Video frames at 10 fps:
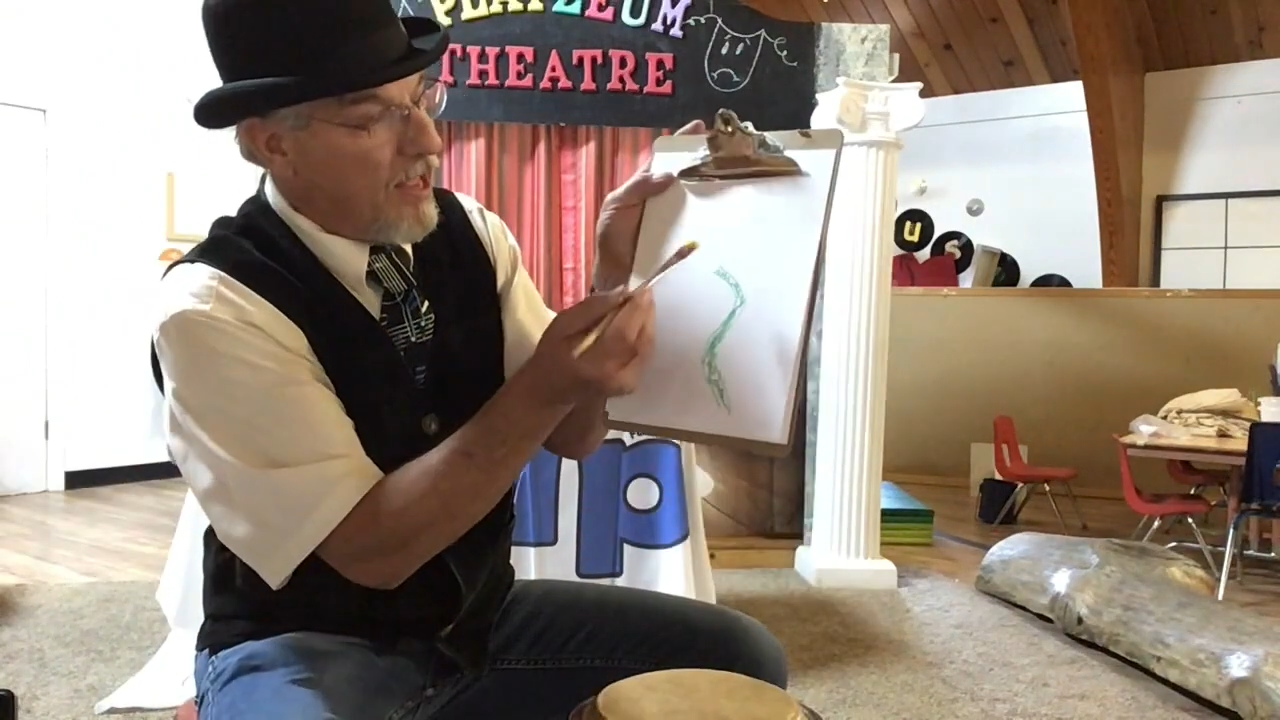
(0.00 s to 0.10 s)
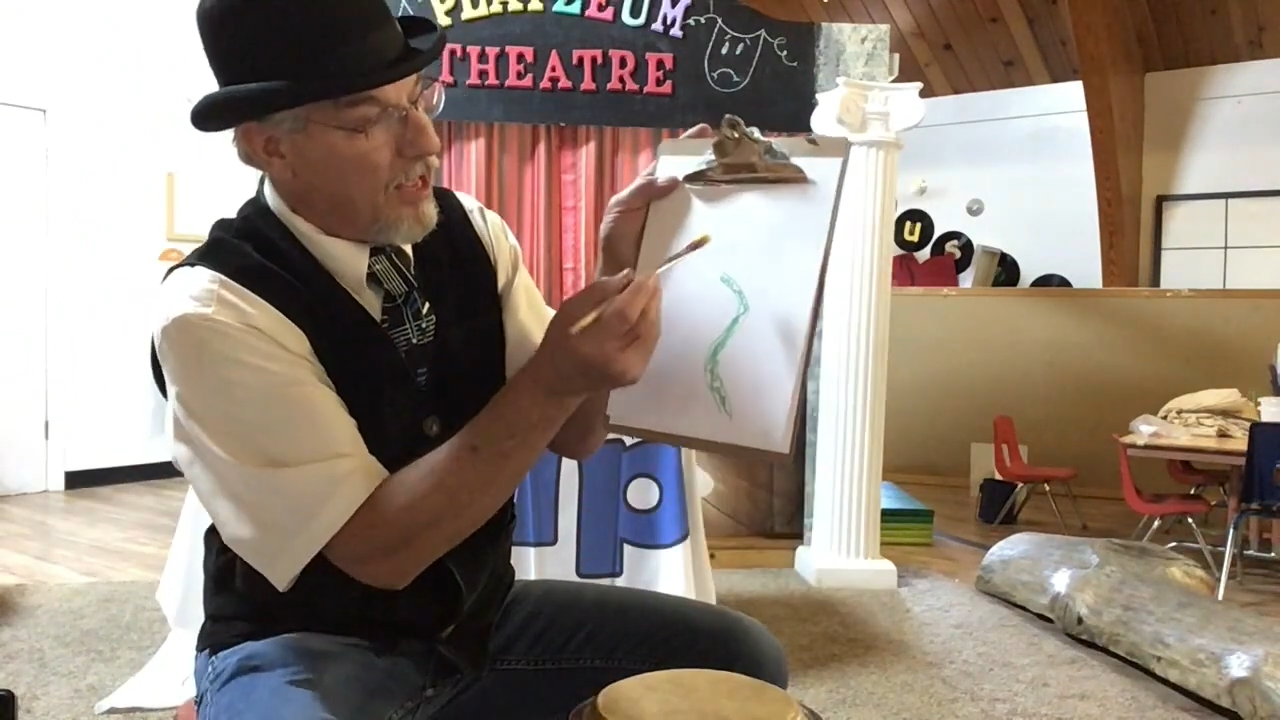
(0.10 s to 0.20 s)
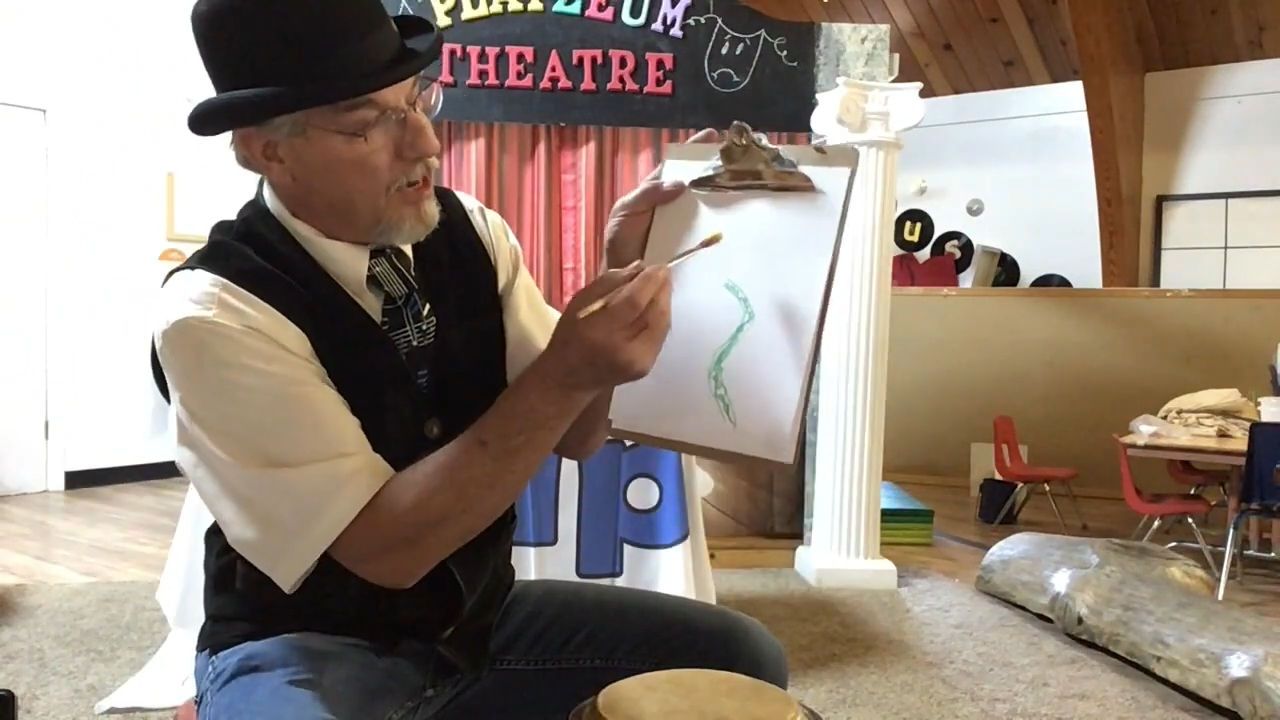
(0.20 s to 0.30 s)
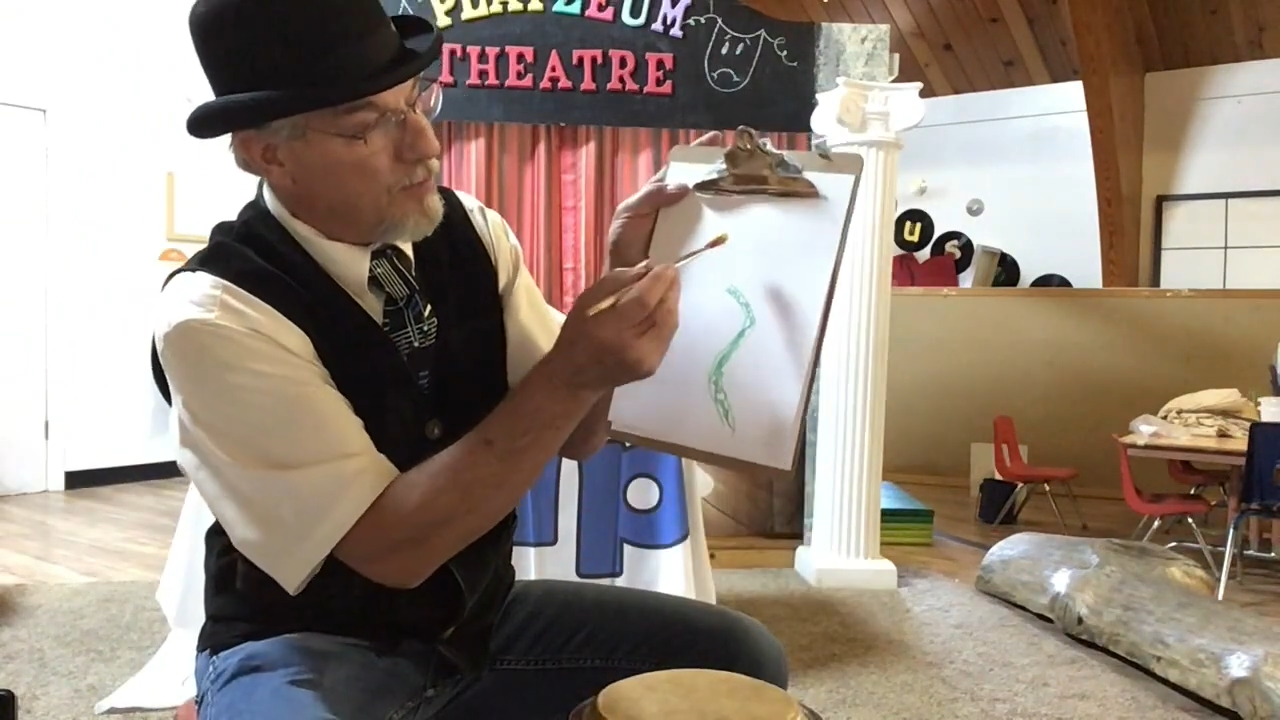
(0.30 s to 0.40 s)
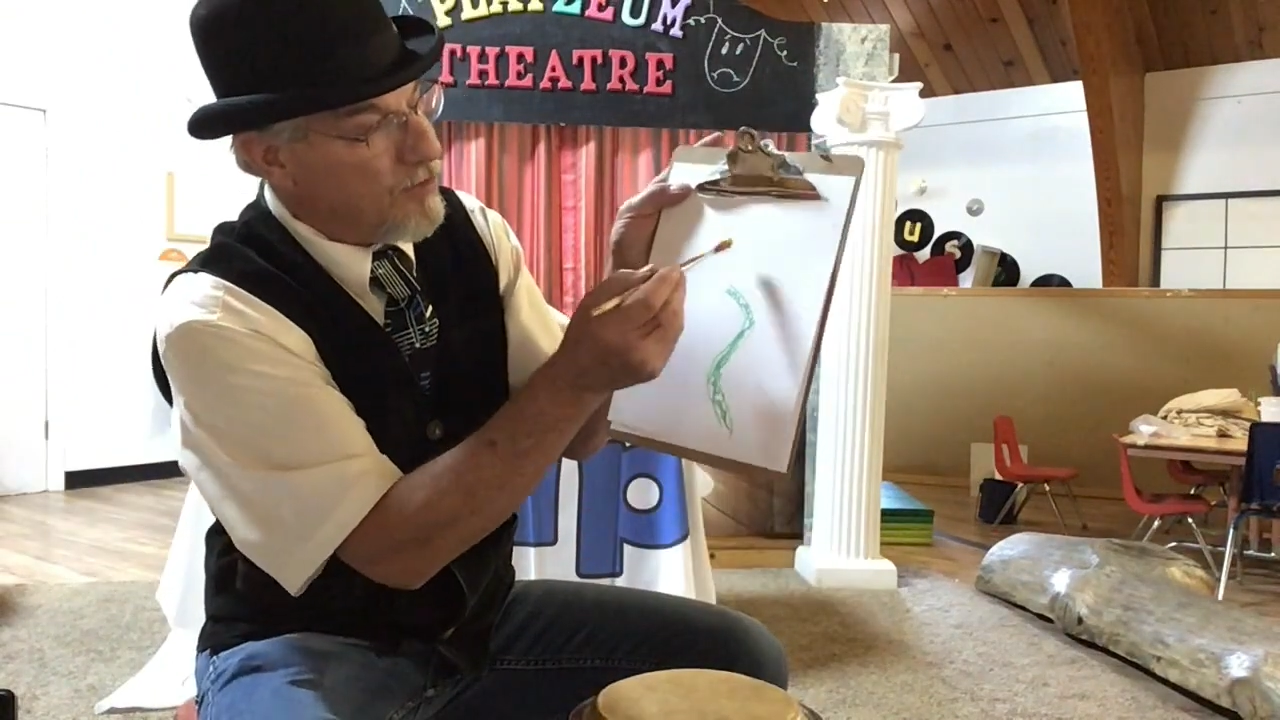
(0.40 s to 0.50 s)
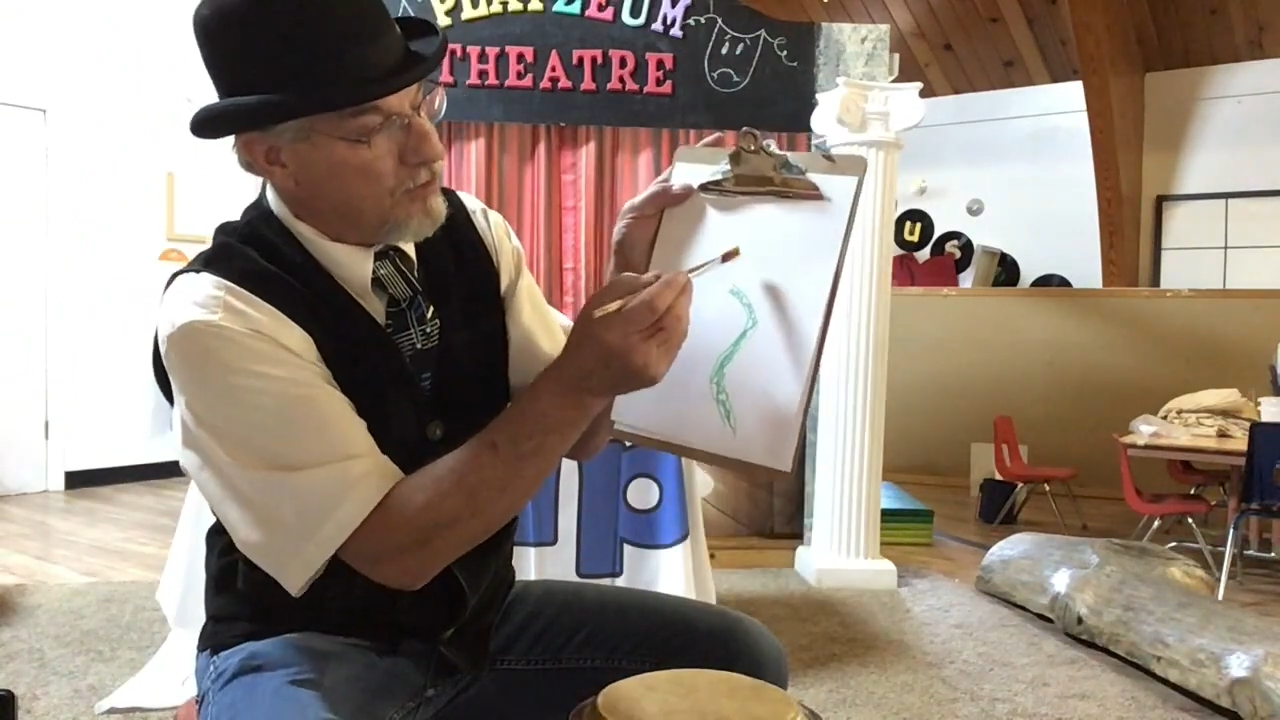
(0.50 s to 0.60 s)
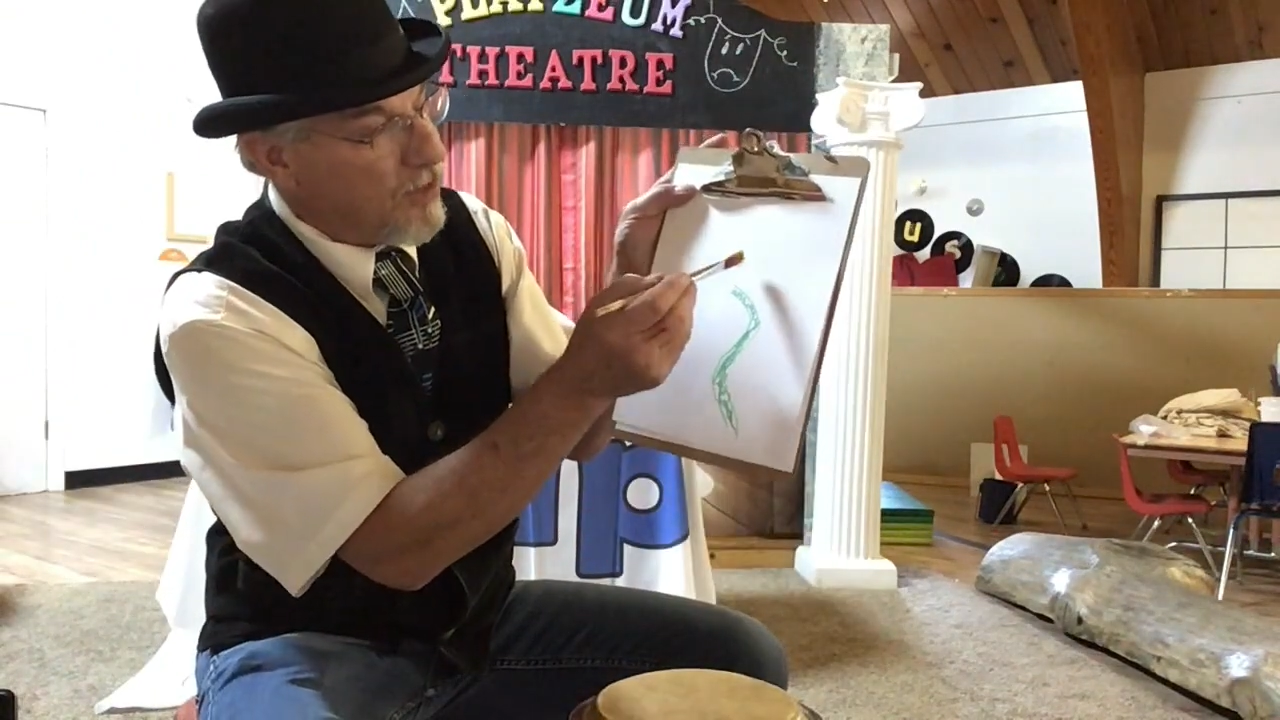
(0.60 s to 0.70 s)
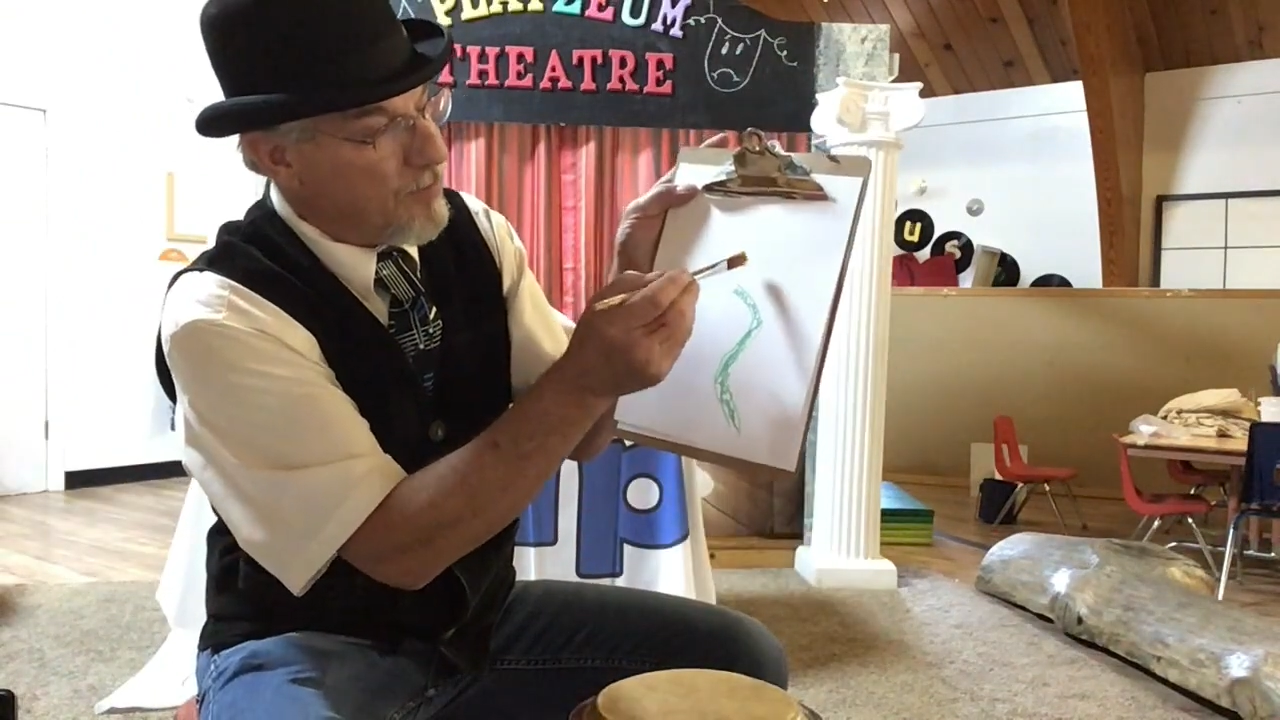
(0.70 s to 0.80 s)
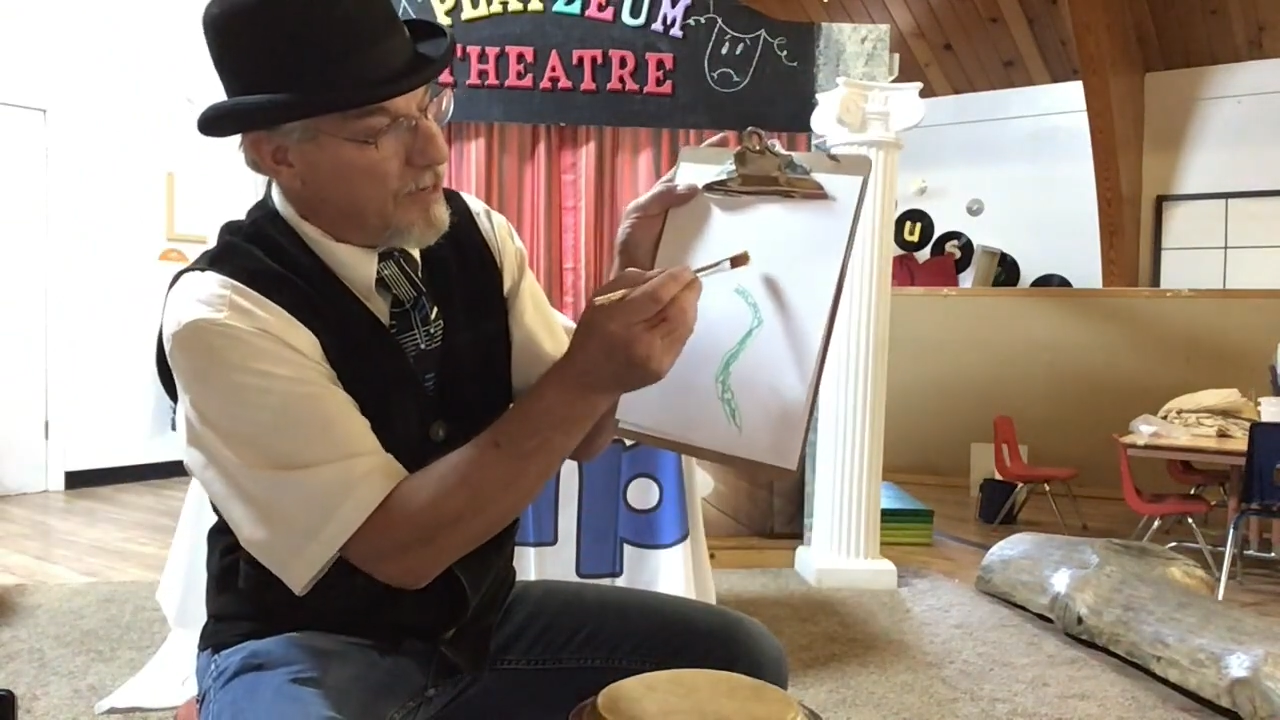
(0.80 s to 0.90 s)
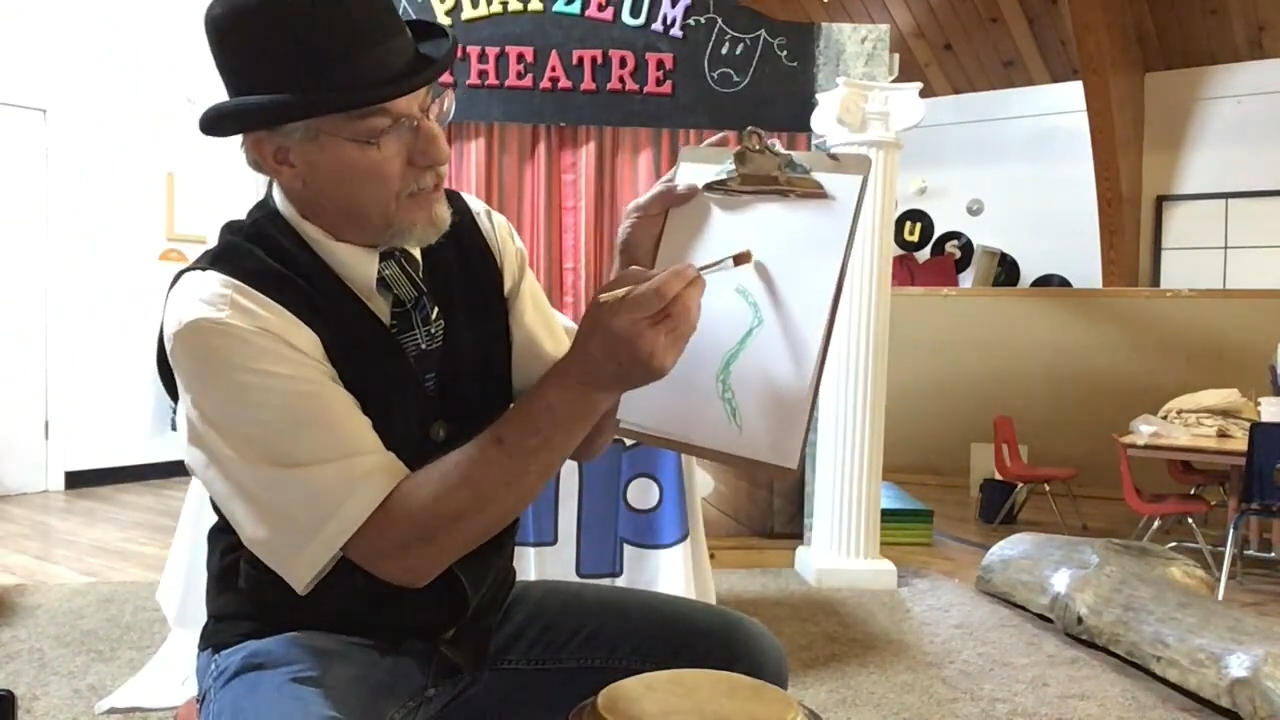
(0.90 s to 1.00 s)
And I'm gonna
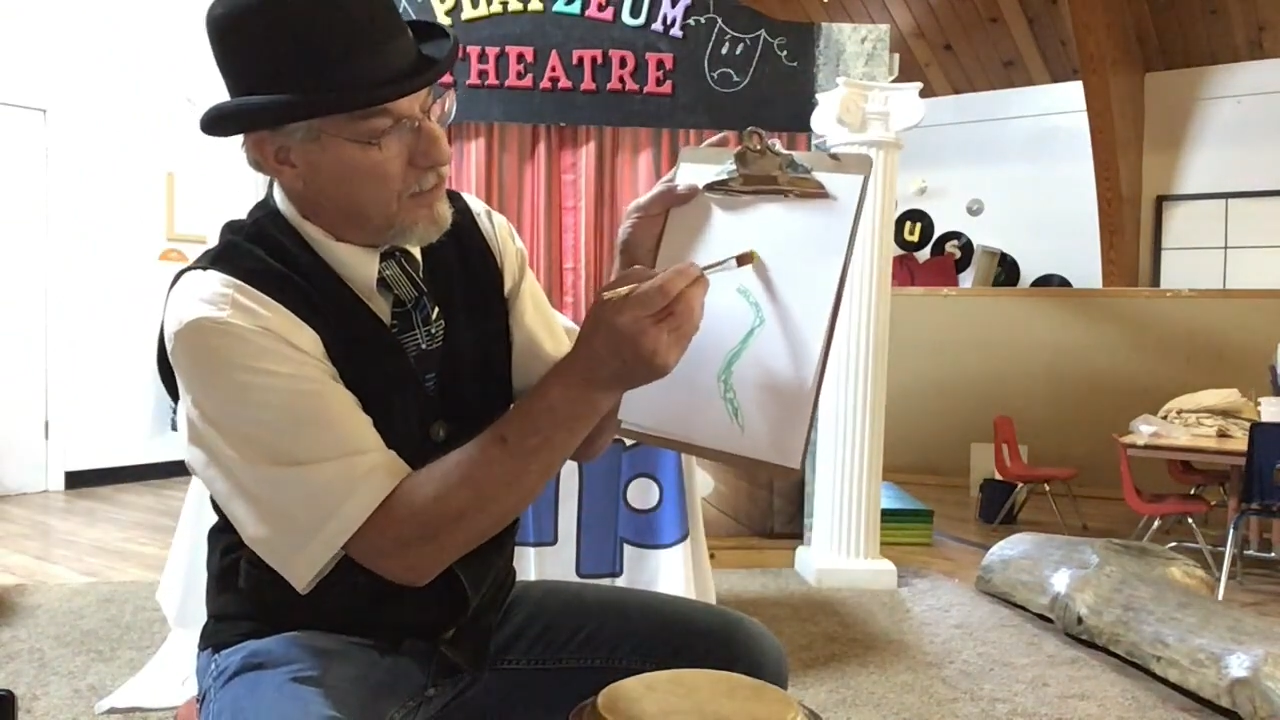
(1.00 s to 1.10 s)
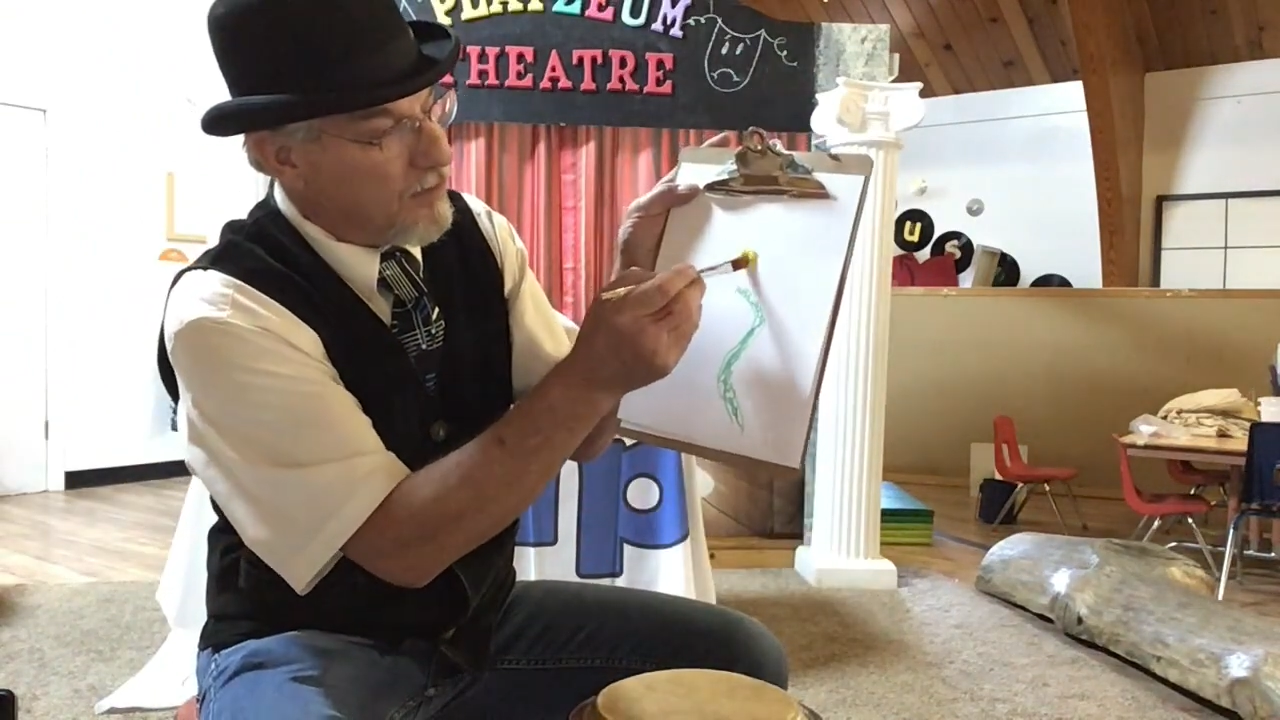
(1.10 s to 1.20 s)
start making